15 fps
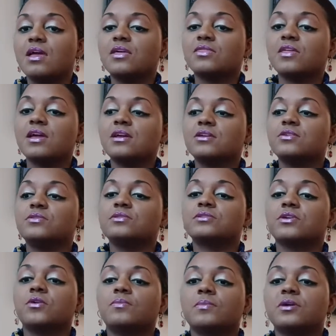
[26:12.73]
Thank you
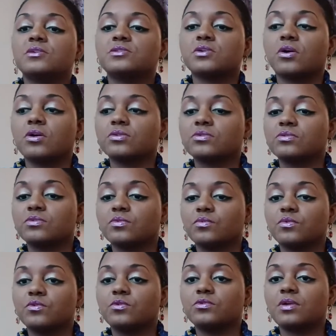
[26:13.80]
so much, Art of the
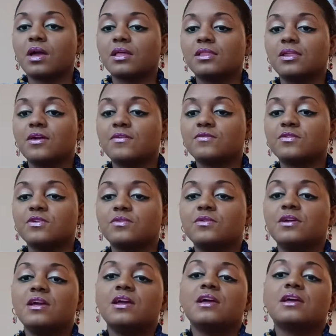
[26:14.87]
Root. I love you.
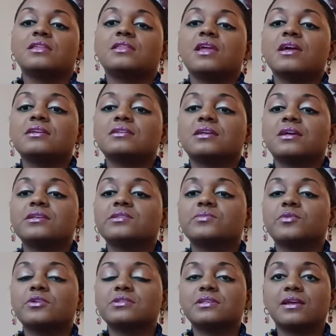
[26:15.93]
Next
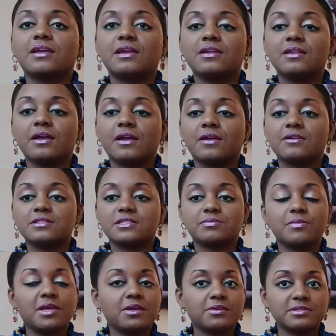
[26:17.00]
customer said,
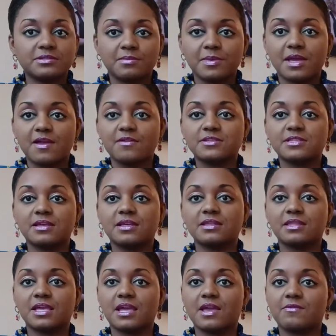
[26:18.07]
smells
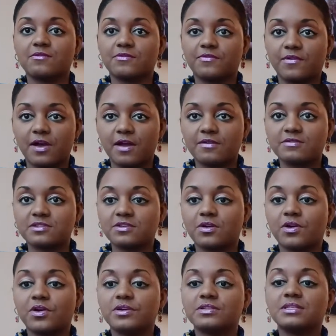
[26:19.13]
amazing. They gave it 5
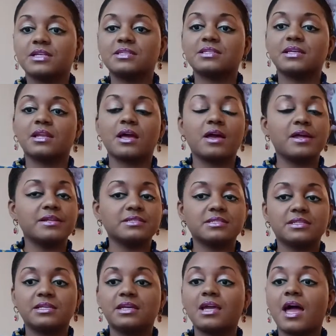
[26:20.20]
stars. They said,
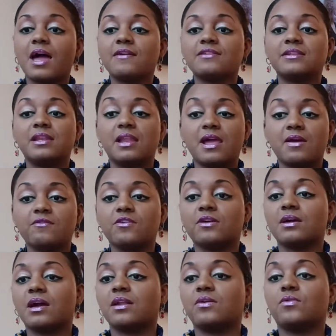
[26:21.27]
honestly, I've never
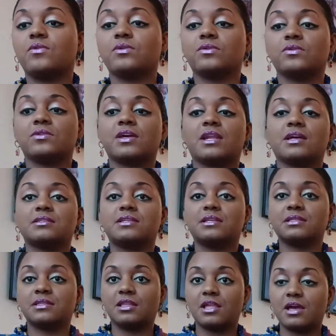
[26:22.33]
got an oil that I
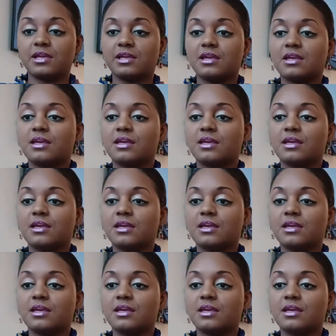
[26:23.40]
didn't like.